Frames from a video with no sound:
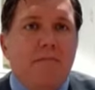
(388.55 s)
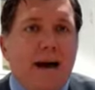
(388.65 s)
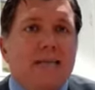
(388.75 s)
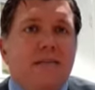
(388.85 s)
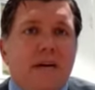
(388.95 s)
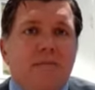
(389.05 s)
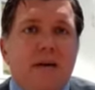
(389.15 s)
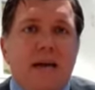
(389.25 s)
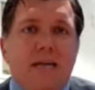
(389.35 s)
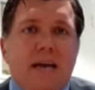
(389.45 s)
massive
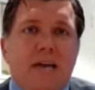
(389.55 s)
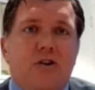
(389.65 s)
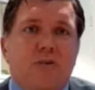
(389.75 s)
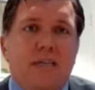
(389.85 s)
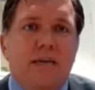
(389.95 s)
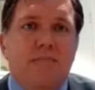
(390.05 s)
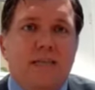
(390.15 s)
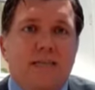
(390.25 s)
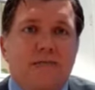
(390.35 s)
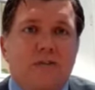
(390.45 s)
increase in
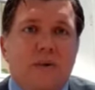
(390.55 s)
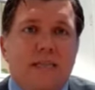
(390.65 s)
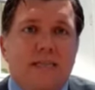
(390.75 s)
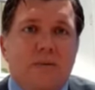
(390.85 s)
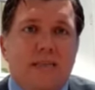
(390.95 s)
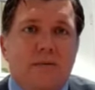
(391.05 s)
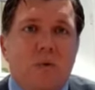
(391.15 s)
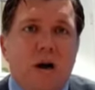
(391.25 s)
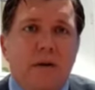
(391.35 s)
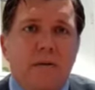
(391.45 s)
business for
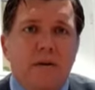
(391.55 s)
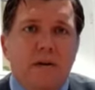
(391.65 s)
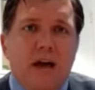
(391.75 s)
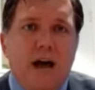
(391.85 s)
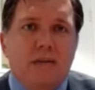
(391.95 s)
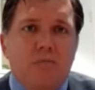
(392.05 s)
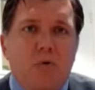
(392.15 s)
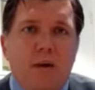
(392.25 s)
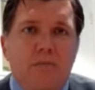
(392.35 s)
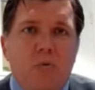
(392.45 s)
2021 as
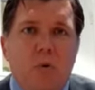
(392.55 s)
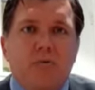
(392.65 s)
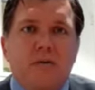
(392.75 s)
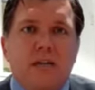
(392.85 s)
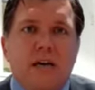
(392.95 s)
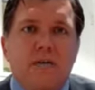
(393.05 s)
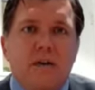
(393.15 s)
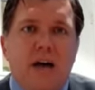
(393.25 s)
more people want to